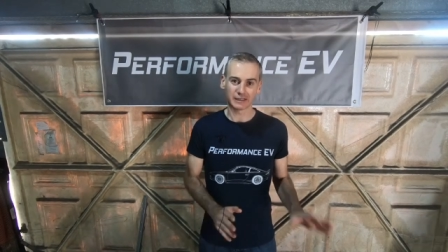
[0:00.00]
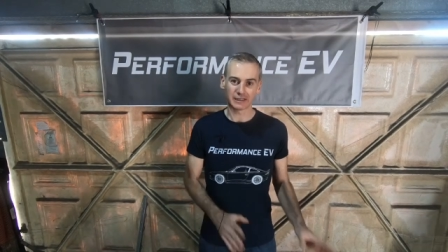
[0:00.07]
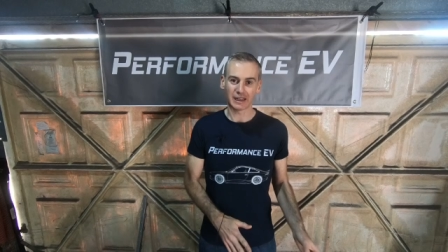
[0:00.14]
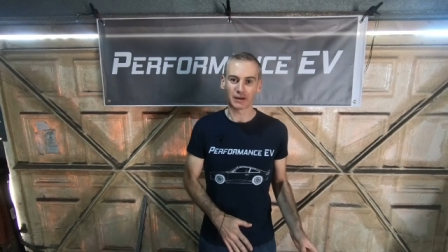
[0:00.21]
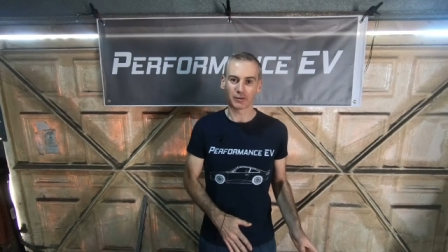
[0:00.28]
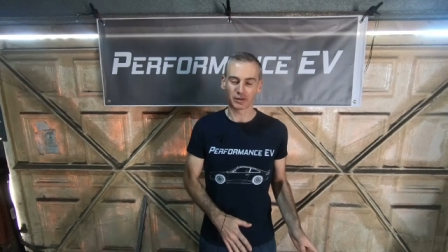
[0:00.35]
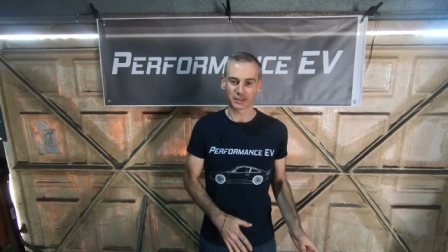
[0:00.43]

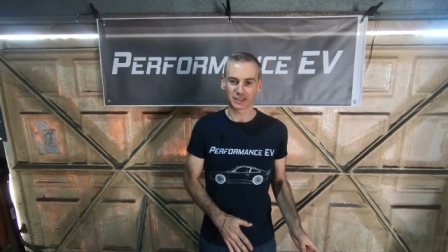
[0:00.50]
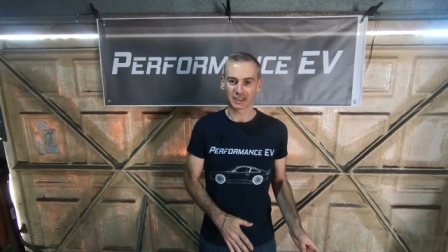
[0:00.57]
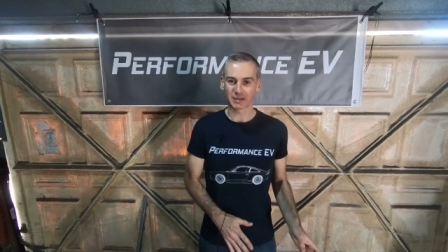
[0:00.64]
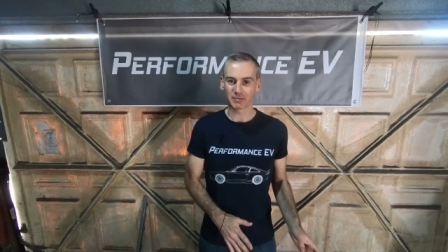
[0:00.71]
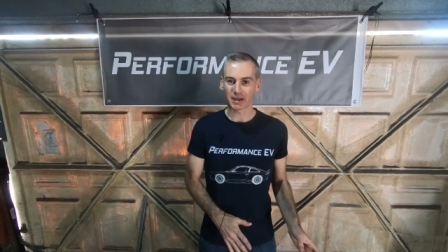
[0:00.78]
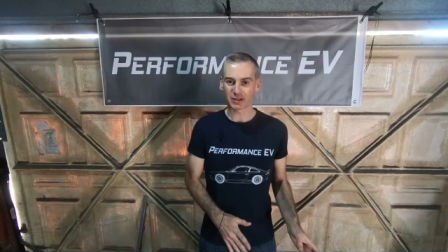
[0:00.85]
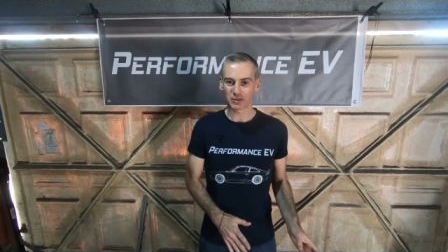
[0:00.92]
I want to get
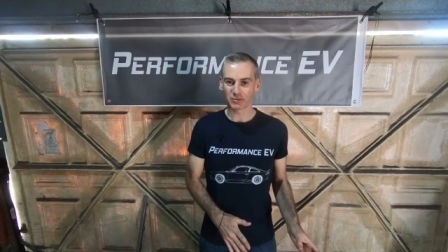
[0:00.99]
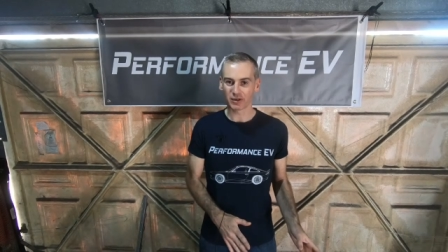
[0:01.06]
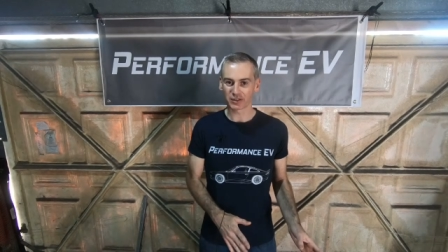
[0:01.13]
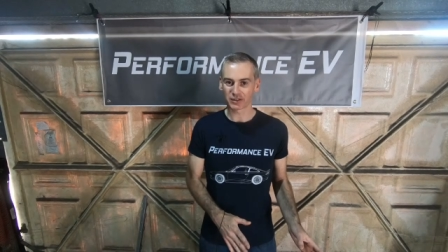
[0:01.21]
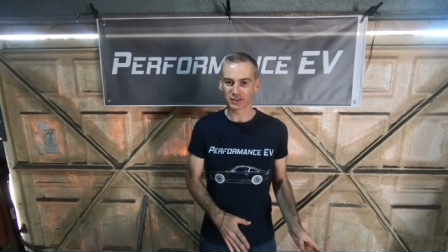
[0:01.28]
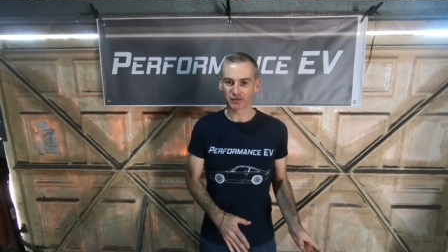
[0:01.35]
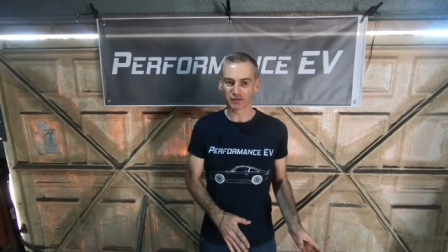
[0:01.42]
the battery
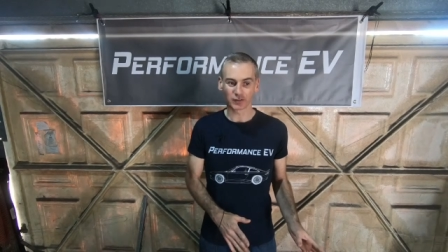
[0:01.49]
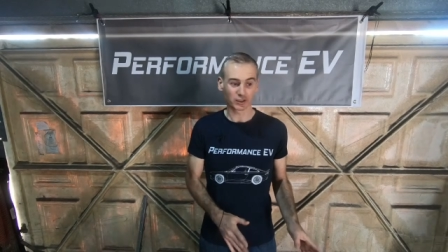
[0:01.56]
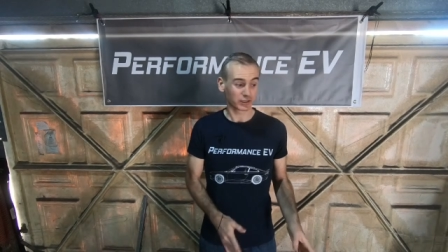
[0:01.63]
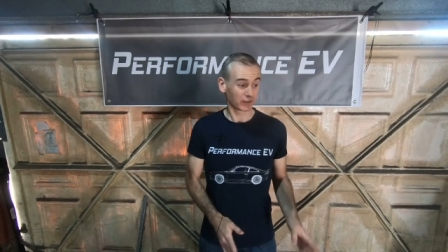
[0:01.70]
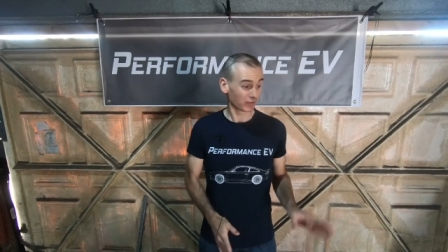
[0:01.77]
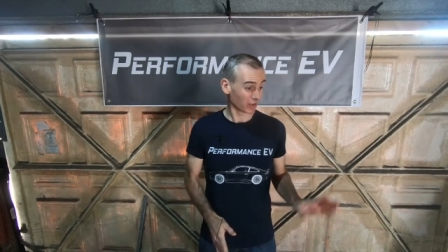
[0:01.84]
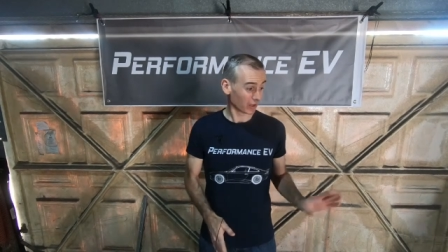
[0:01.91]
box in
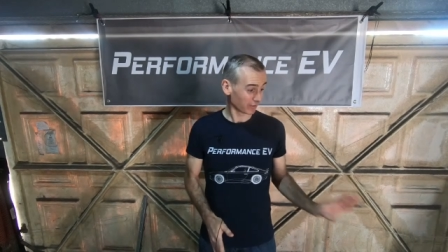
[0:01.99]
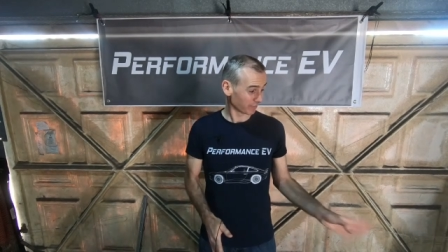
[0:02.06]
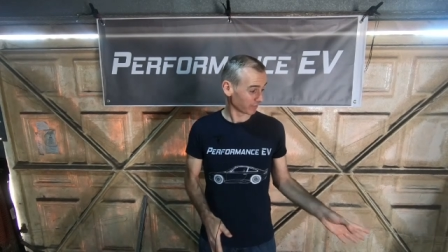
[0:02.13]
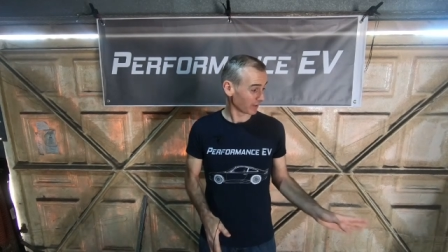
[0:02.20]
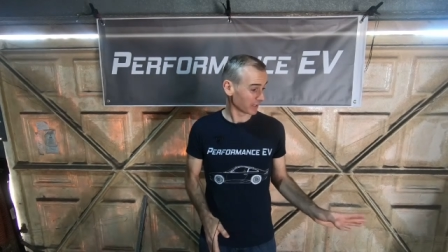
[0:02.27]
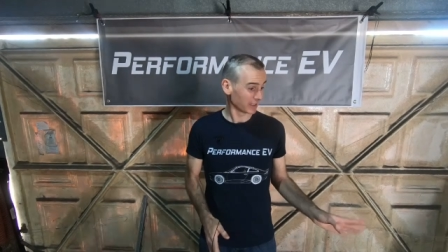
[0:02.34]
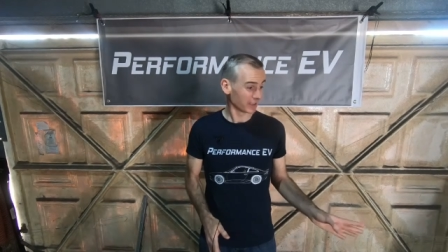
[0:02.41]
first. I've got
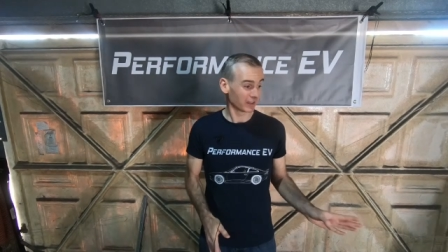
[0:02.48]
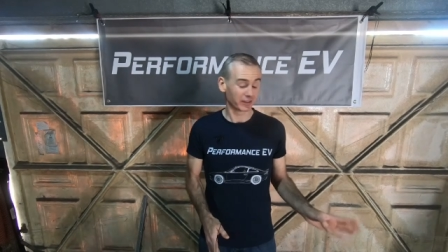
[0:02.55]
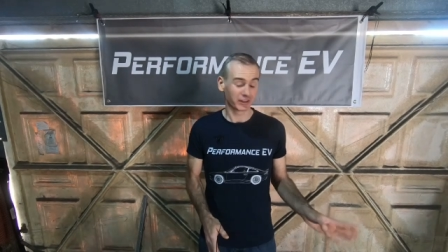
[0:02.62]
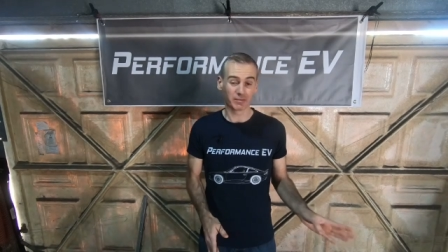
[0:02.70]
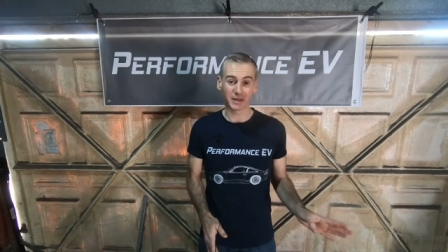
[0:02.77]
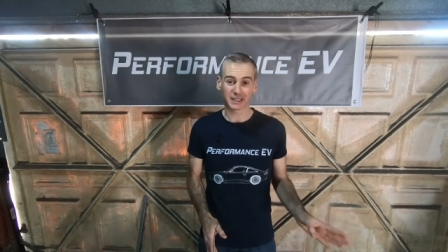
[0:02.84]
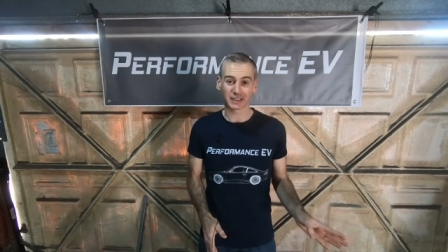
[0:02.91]
finally gotten
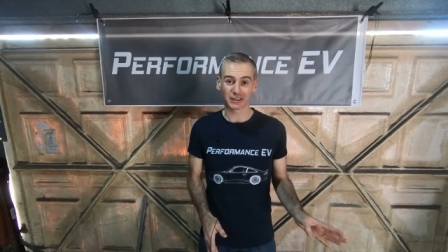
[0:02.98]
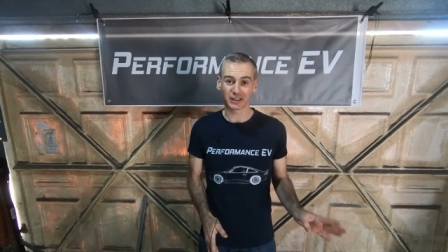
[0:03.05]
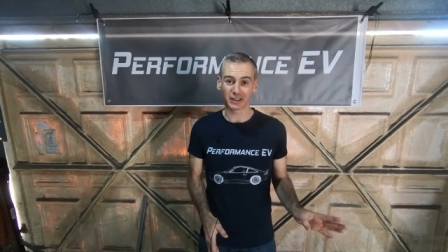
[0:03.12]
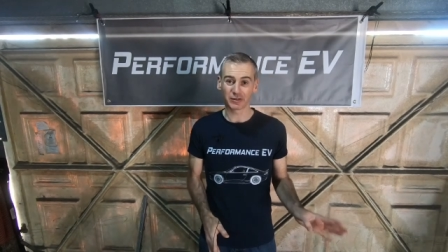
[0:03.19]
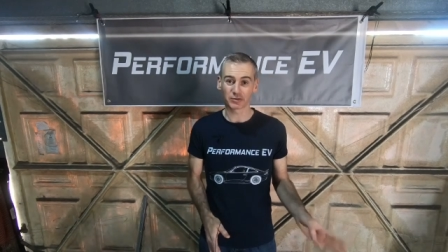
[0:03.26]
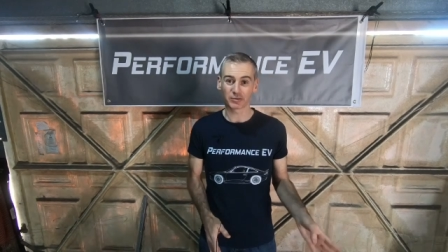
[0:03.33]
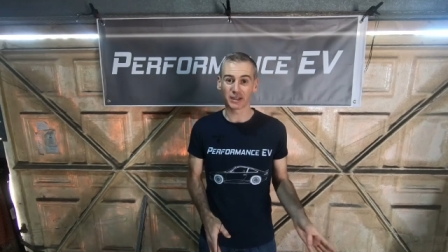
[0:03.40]
the metal that
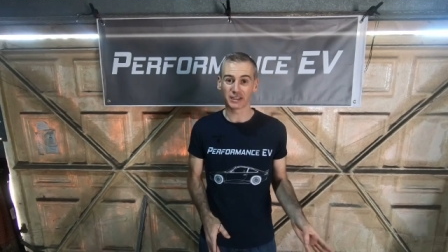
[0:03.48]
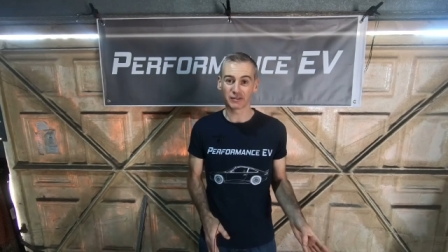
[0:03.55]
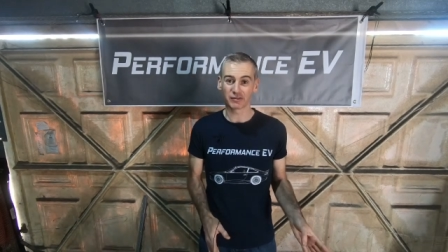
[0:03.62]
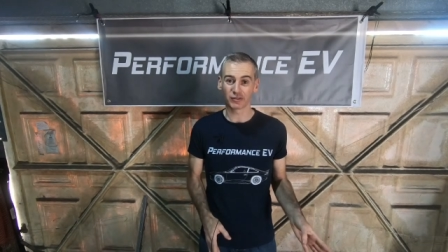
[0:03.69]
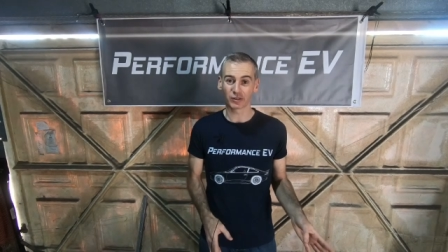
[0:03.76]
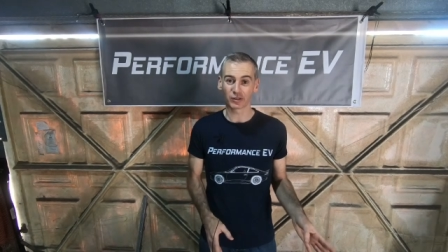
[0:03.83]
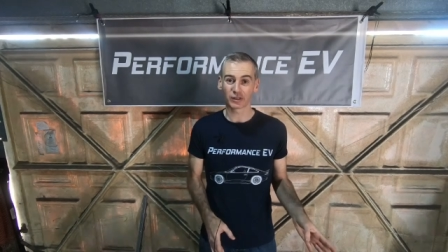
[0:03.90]
I was waiting
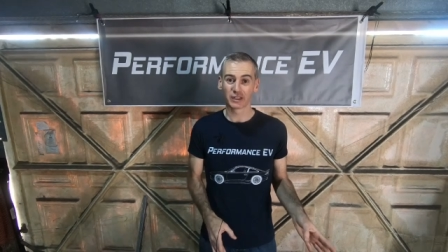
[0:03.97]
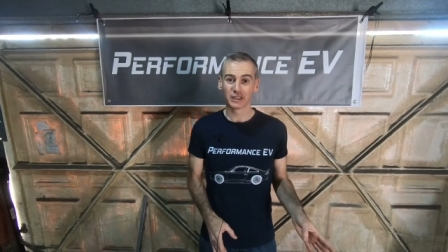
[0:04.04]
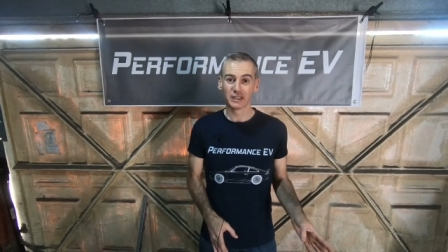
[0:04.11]
for,